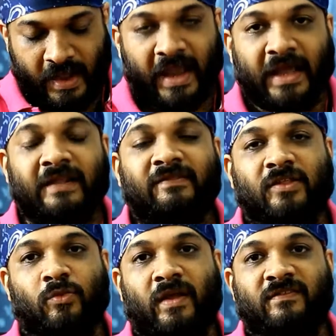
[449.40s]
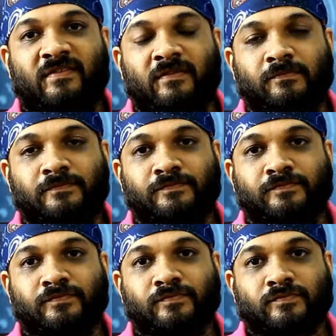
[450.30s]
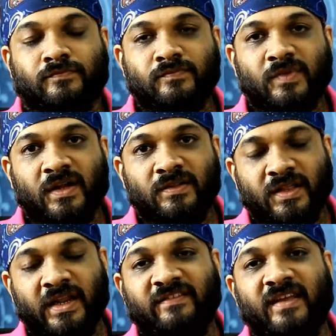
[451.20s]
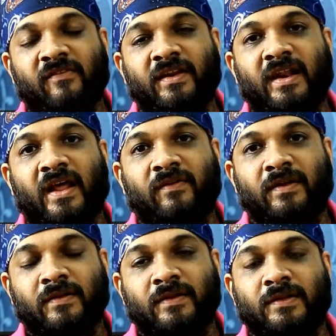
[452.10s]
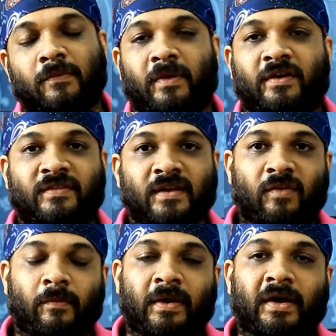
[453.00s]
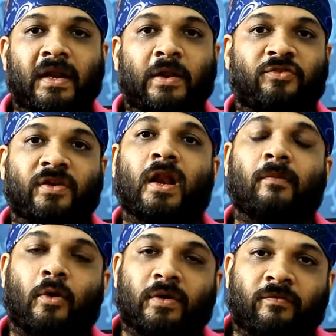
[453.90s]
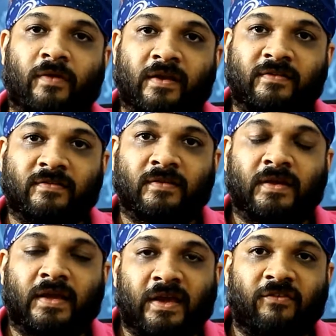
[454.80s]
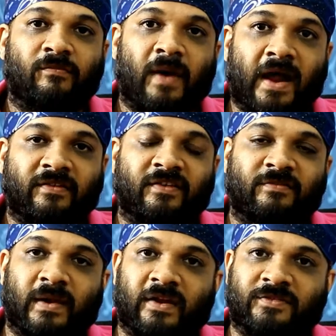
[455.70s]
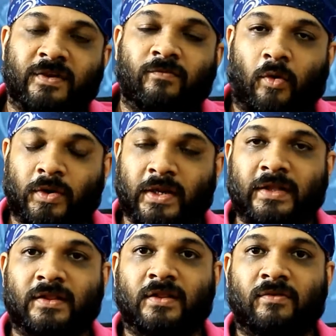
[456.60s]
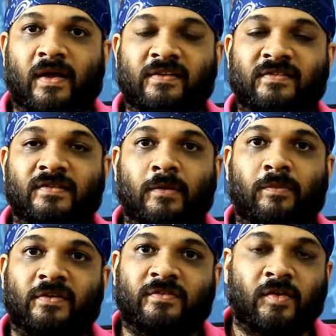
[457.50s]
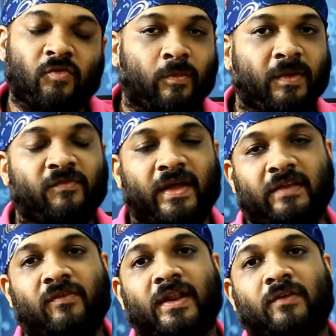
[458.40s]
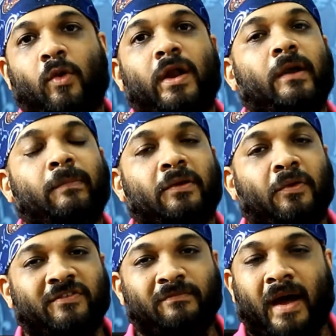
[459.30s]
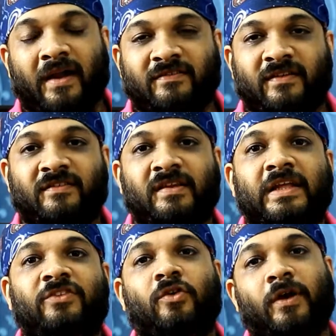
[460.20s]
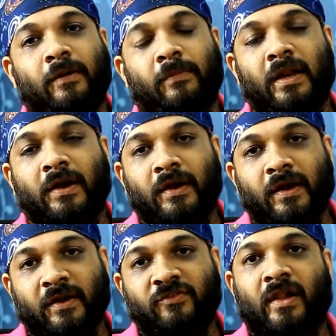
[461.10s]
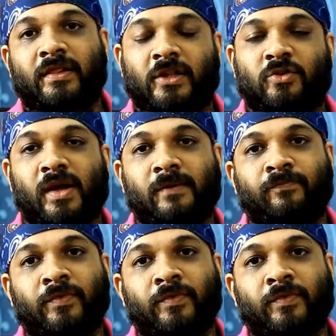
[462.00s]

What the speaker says: Airy Tattvas, 3, 7, 11, the person will be delusional about affairs. If Mars is placed in Watery Tattvas, the person will be very, very violent because Mars is niche or debilitated in Jal Tattva.